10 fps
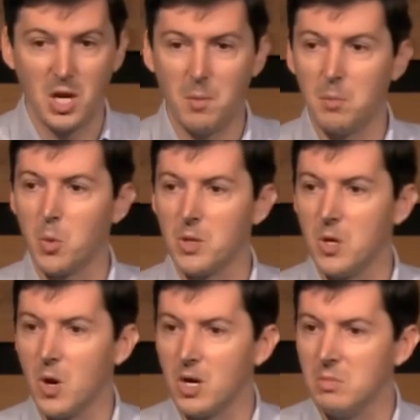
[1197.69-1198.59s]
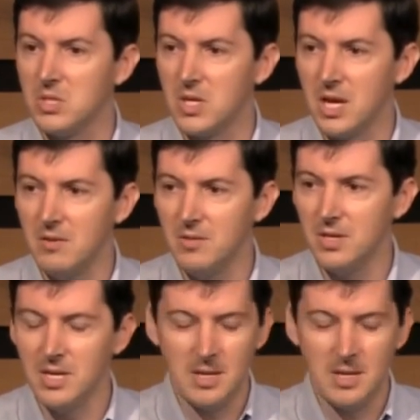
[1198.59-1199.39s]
come on board the ark and be saved.